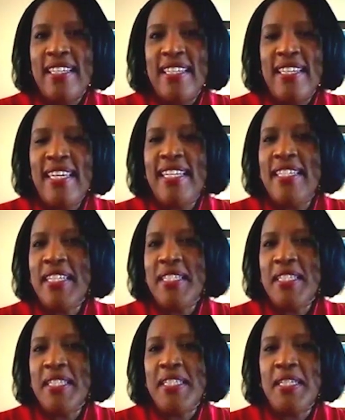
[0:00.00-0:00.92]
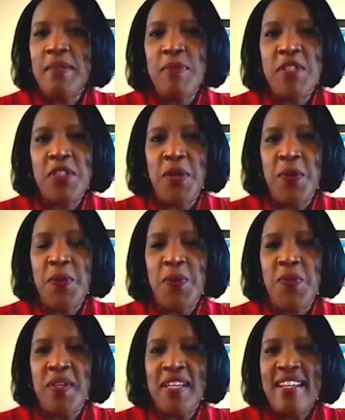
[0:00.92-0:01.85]
It doesn't seem
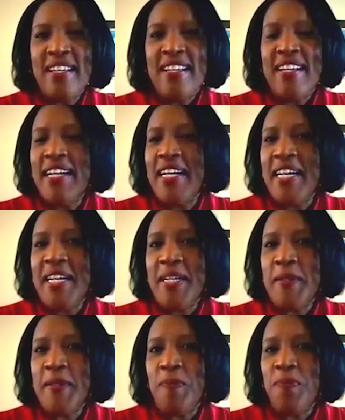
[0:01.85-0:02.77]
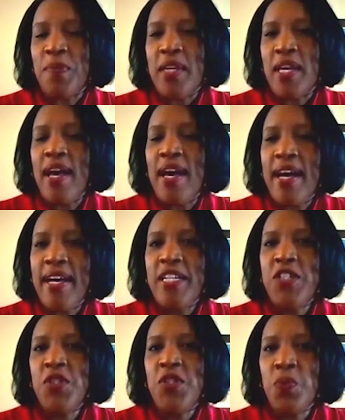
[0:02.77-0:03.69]
so.
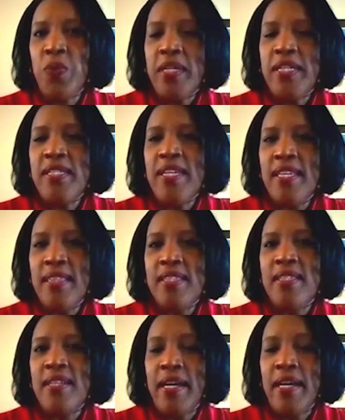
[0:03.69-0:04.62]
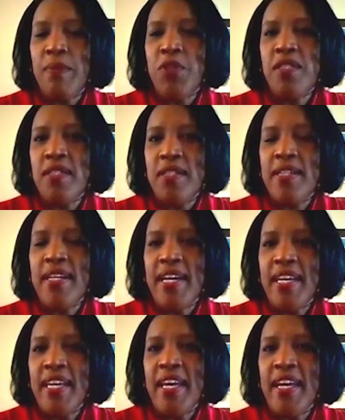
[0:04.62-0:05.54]
I just want to take this time. Justin and
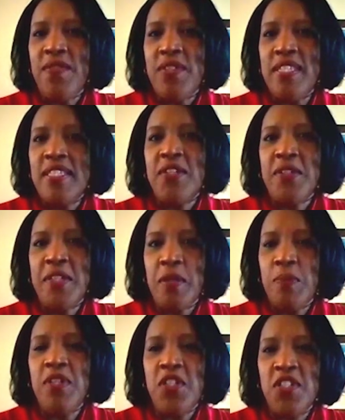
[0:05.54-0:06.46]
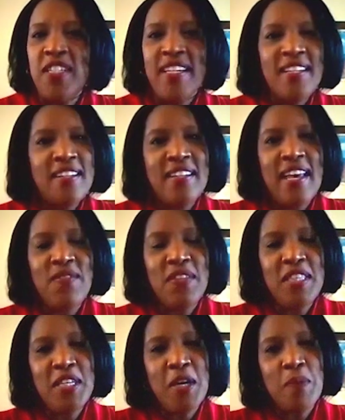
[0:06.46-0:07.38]
I have sincerely appreciated
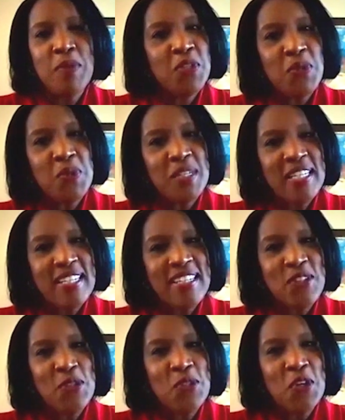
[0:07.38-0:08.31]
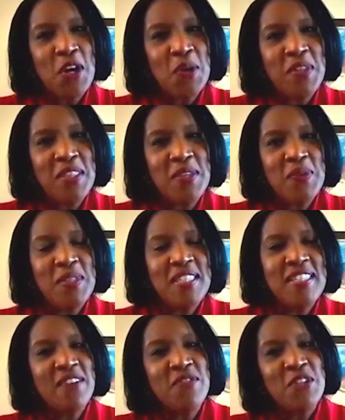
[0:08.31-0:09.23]
having the opportunity to talk with you
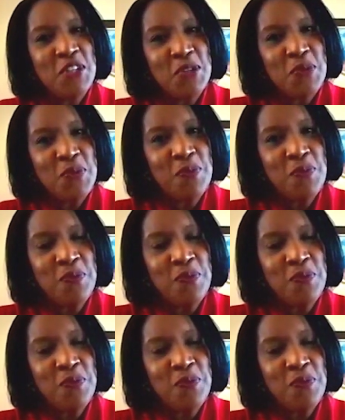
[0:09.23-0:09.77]
this afternoon.